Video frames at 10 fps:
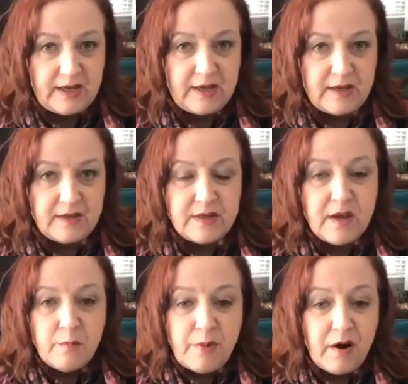And
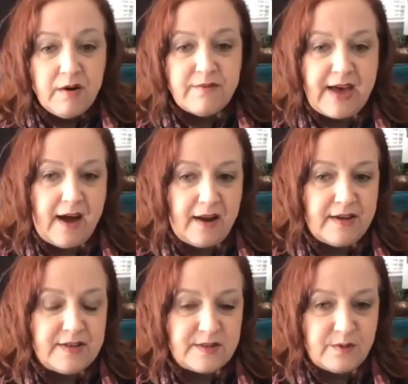part of that
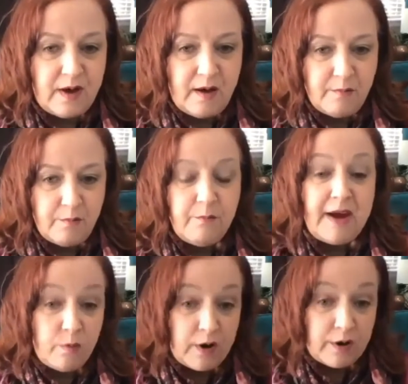is
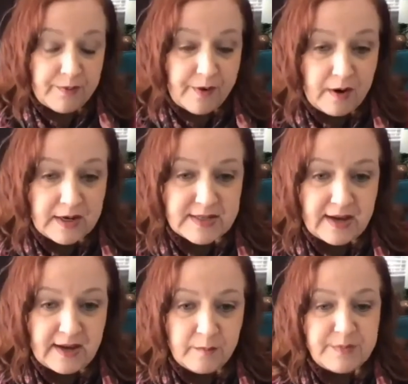my work with
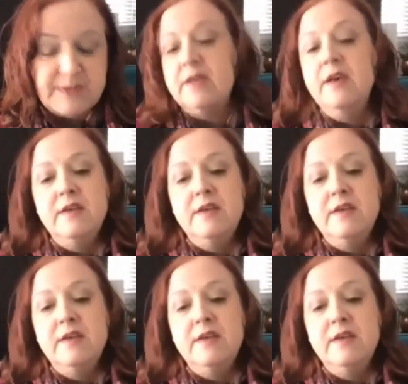archetypes.